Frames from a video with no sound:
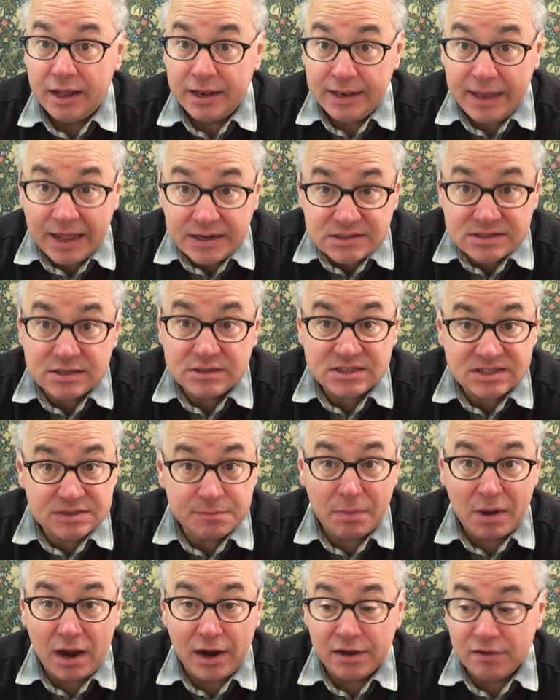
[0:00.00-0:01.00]
that's in
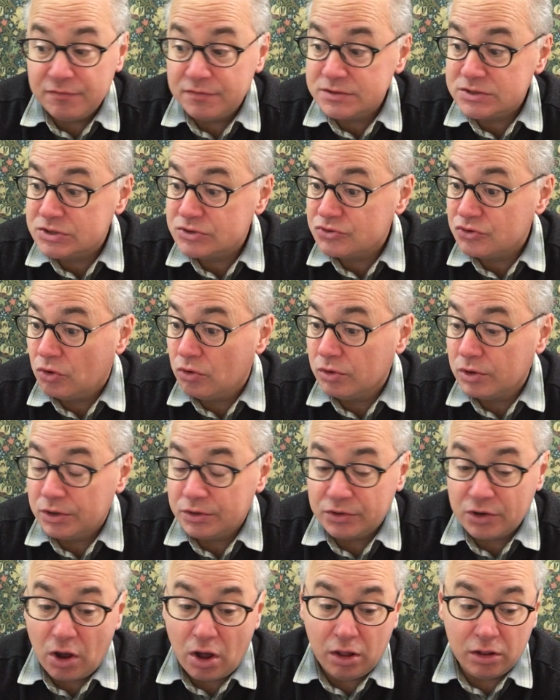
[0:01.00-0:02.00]
spite of a stronger
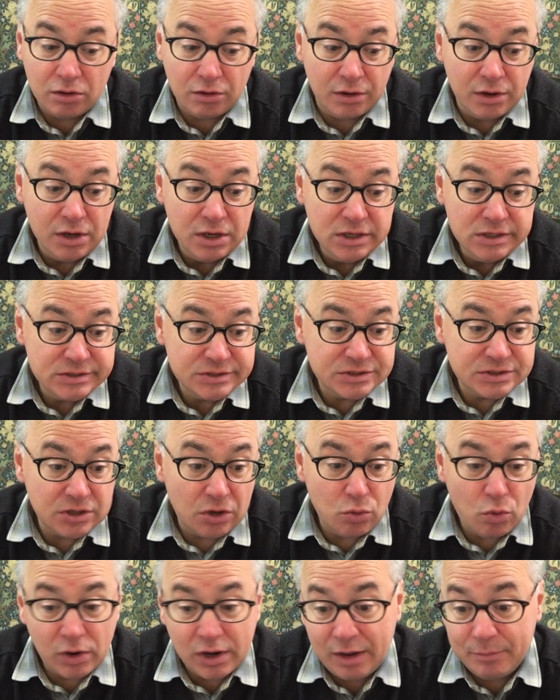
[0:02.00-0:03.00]
dollar.
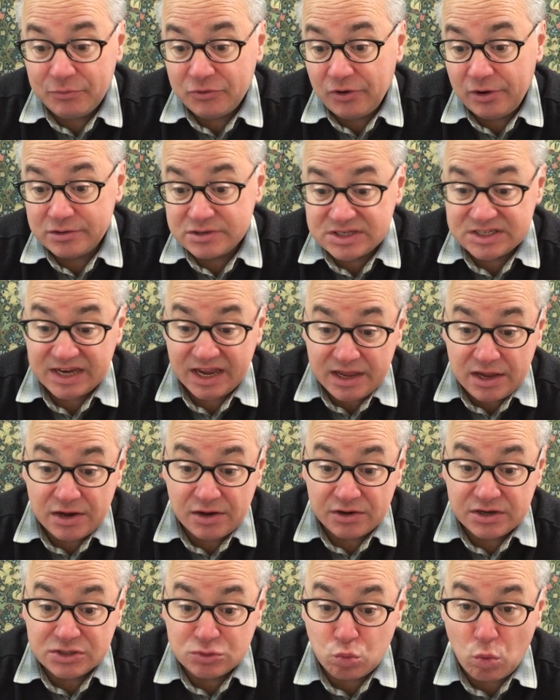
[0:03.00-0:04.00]
So what I'm trying to say
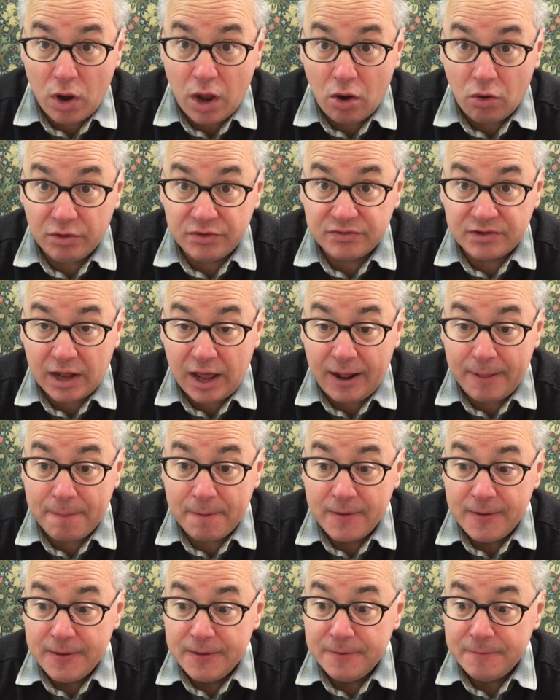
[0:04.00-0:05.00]
here as well is
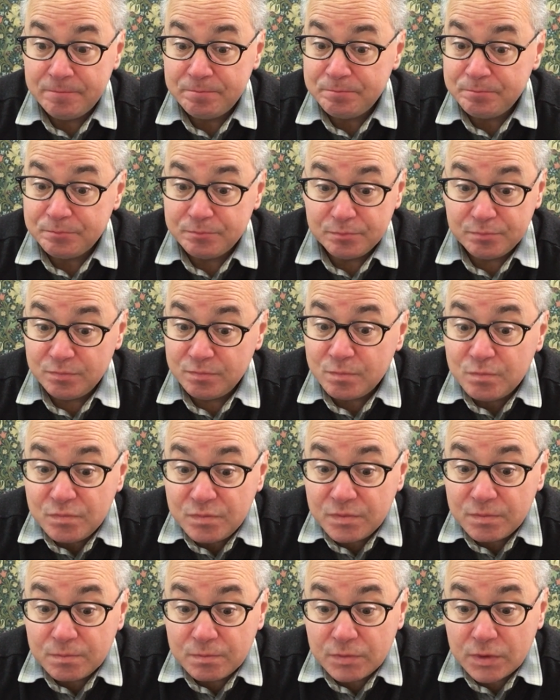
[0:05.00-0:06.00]
that
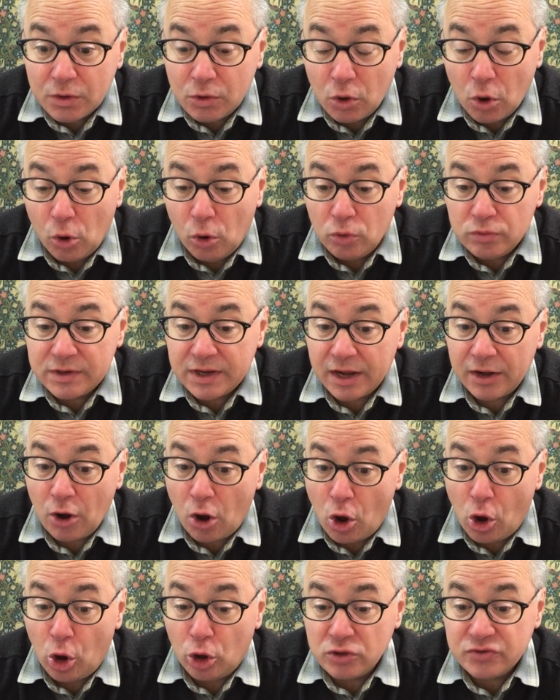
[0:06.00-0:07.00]
gold can
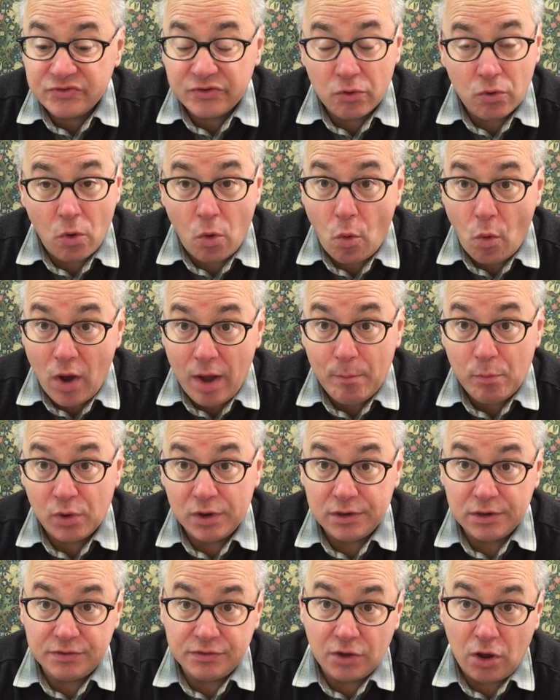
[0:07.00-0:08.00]
also go up
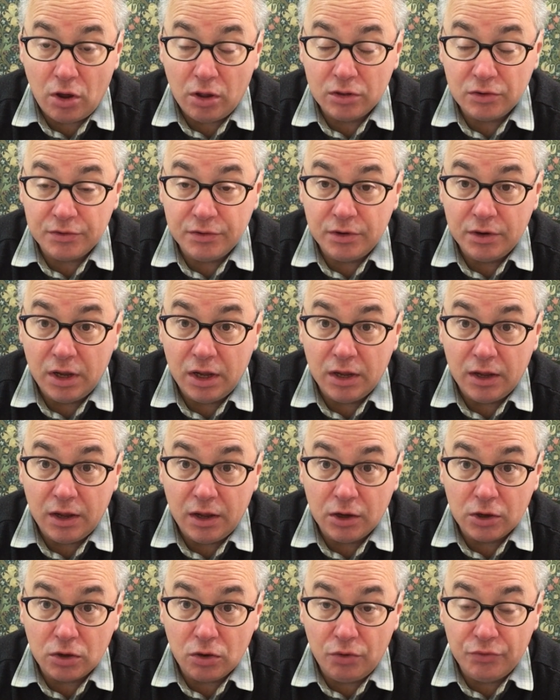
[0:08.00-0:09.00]
when the dollar
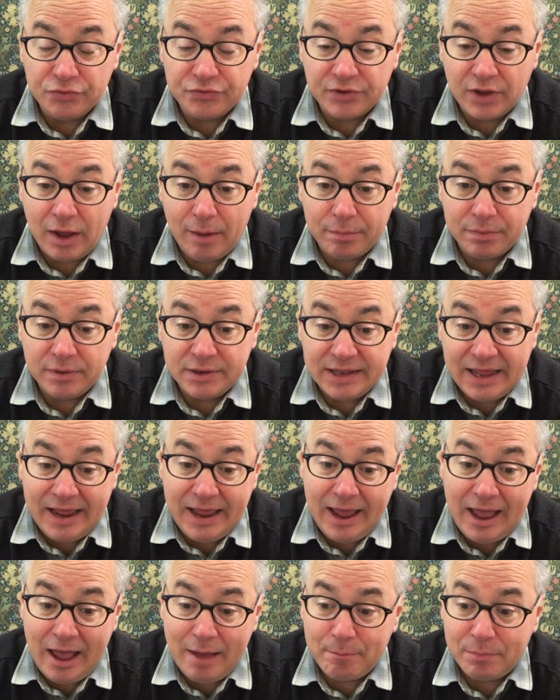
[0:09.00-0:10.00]
goes up. That
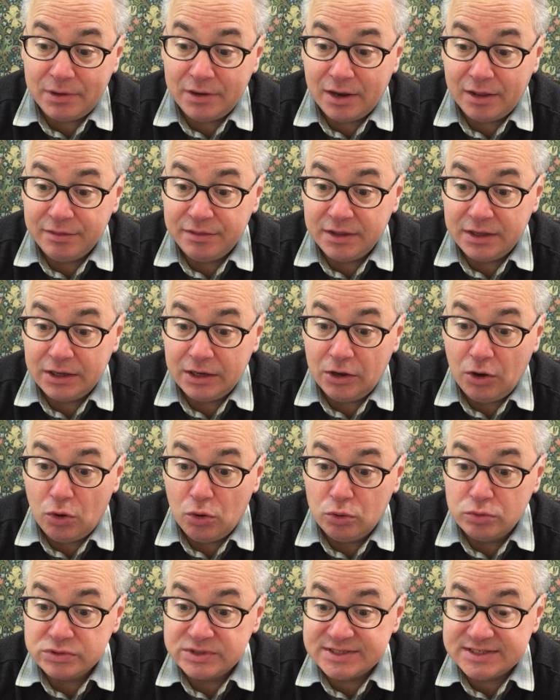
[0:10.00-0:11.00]
happened, I think, in
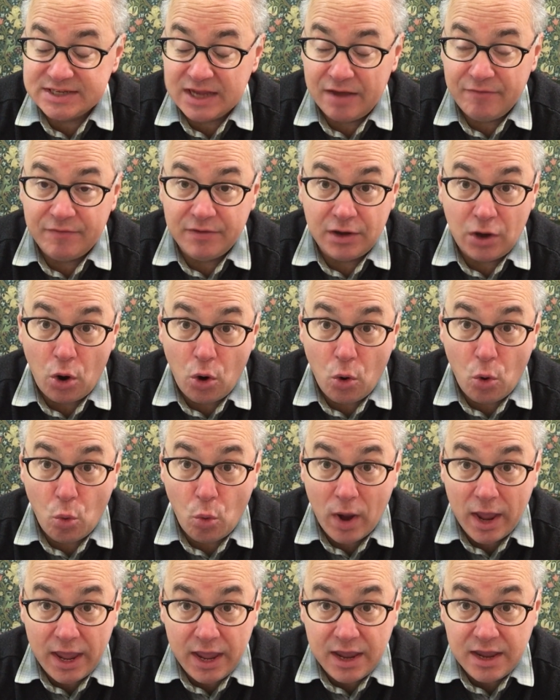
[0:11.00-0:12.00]
07,
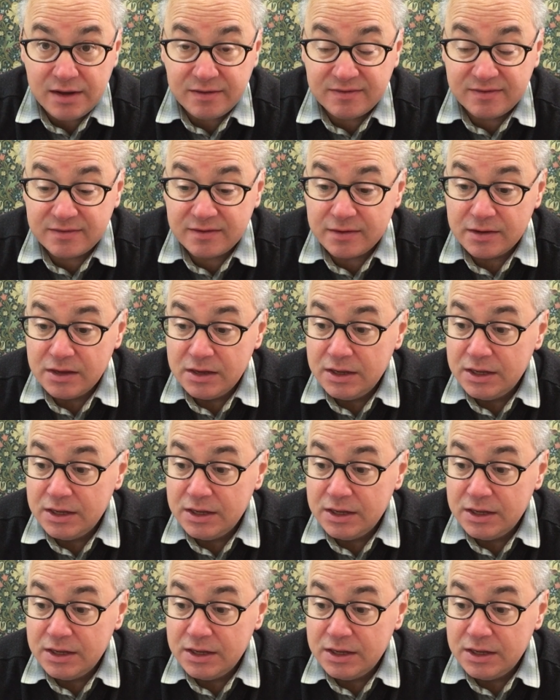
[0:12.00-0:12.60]
08.